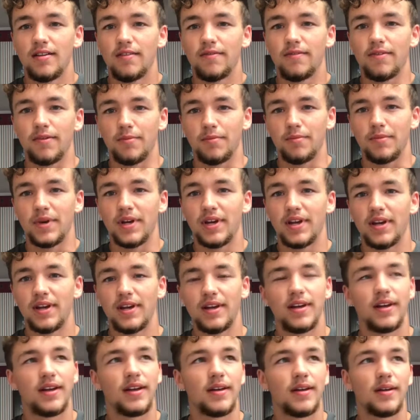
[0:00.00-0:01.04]
from
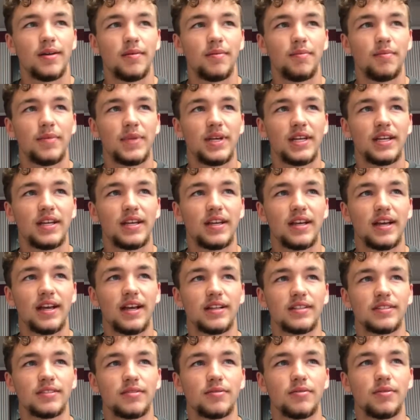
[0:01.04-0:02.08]
being
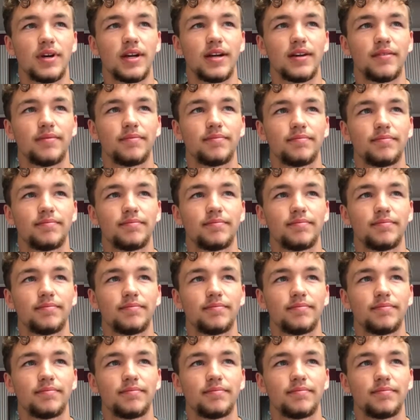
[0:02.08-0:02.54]
cast away.